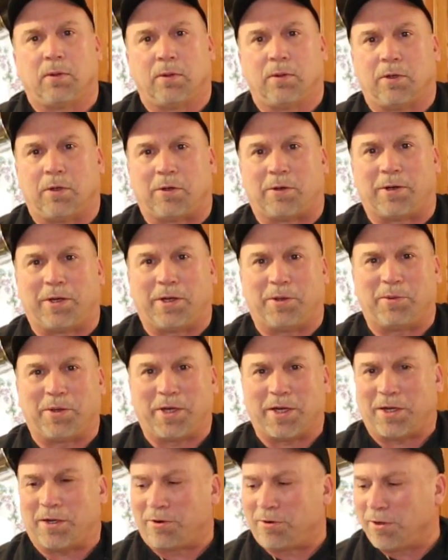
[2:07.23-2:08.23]
All right, we
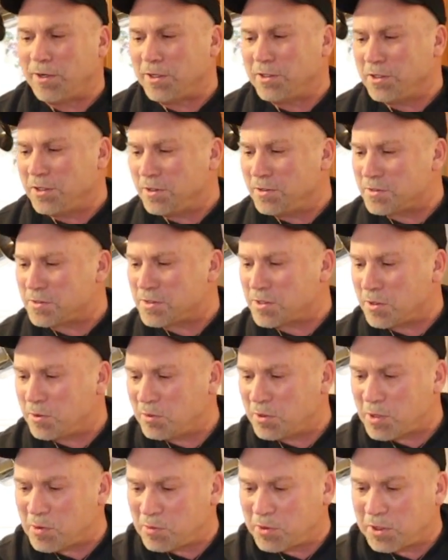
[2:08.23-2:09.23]
got our onions,
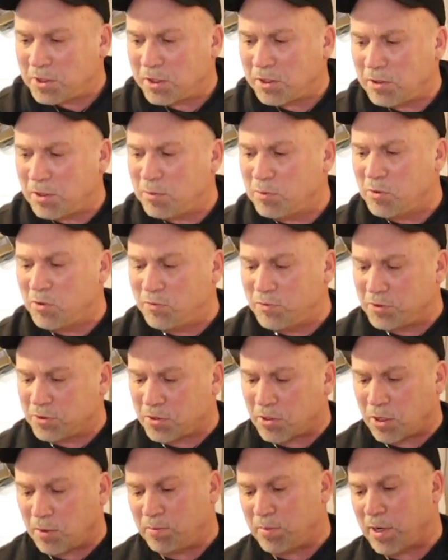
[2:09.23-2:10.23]
so now we're going to go ahead and move
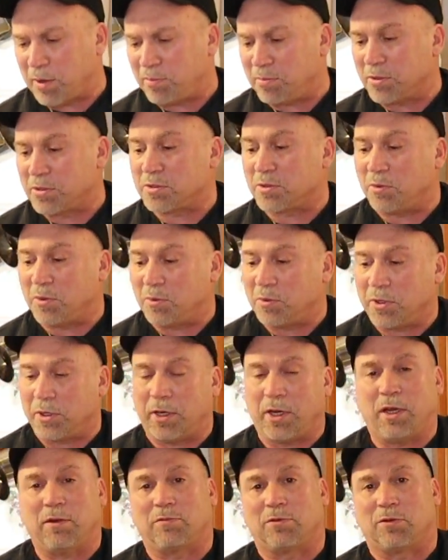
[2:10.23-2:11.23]
into our peppers. And what we're
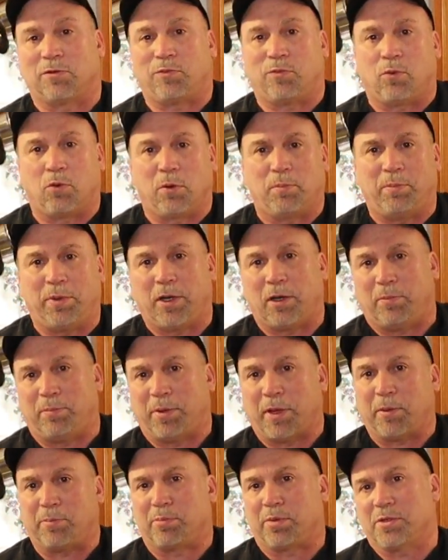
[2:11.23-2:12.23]
going to have is 4 bell
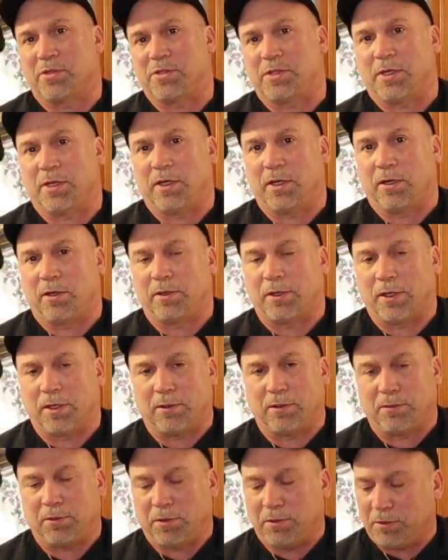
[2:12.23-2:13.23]
peppers in here.
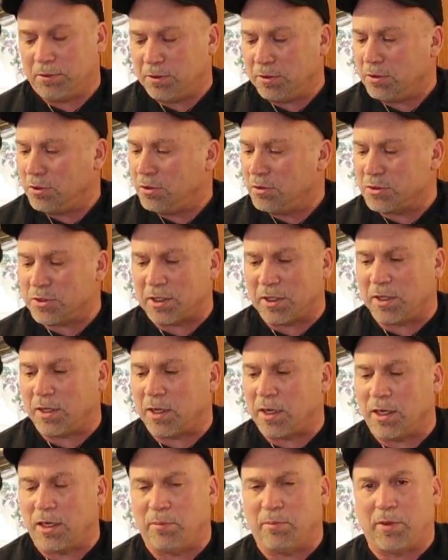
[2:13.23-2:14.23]
Now, you can use any
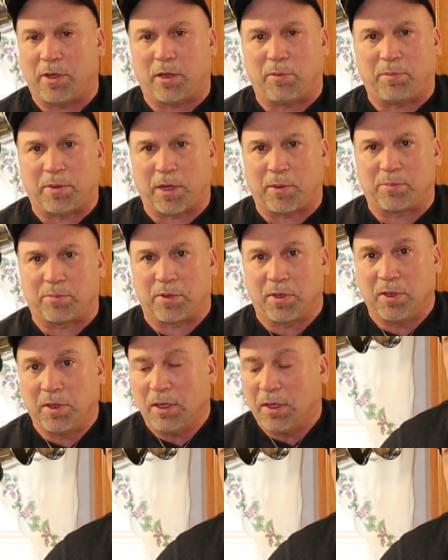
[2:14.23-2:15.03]
kind of bell pepper.